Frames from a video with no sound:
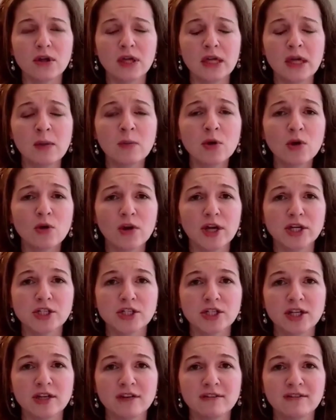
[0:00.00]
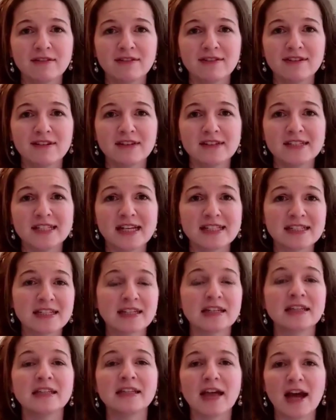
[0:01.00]
immigration
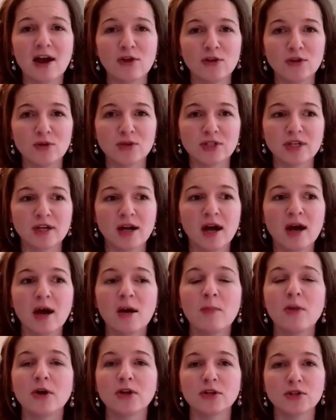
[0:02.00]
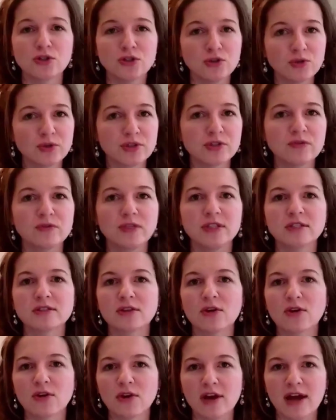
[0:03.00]
doesn't allow you to come on a tourist
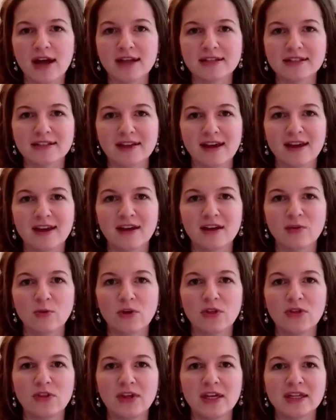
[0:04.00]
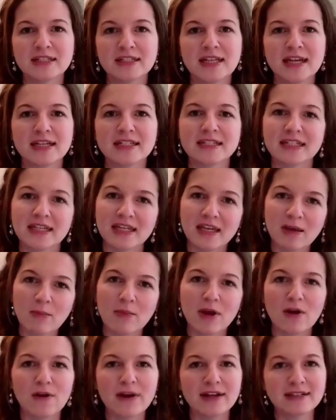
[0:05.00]
visa or ESTA with the intent to get
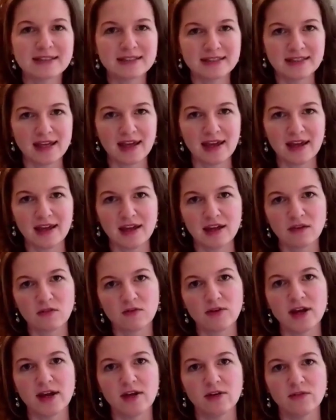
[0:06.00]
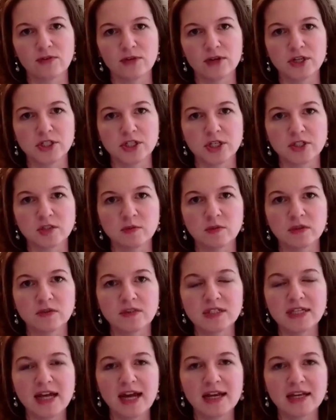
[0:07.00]
married, stay, and file for adjustment of
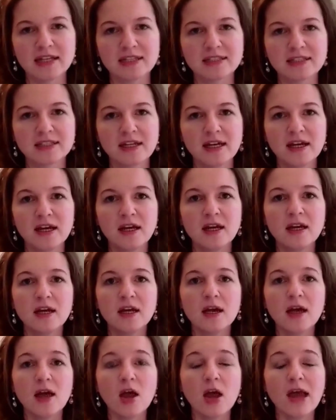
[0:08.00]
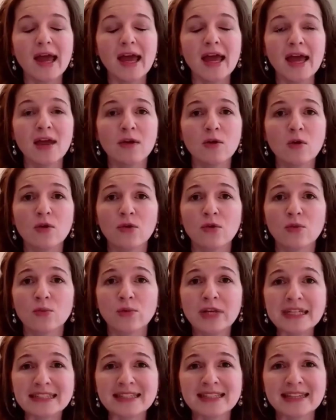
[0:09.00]
status. And the
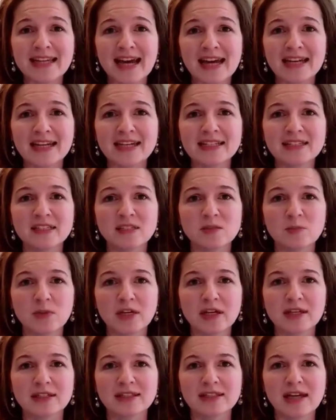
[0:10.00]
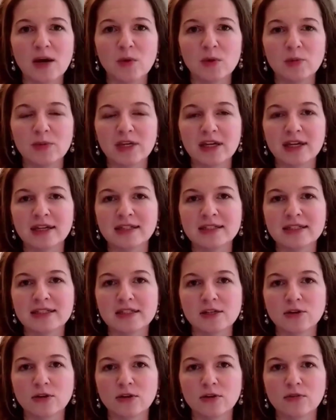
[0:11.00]
reason that is, is because that would be
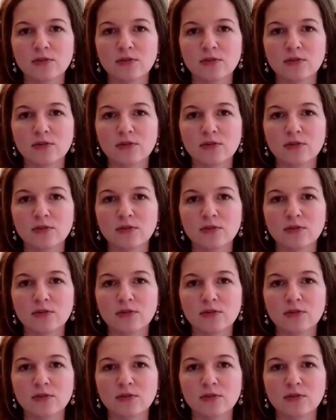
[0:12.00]
considered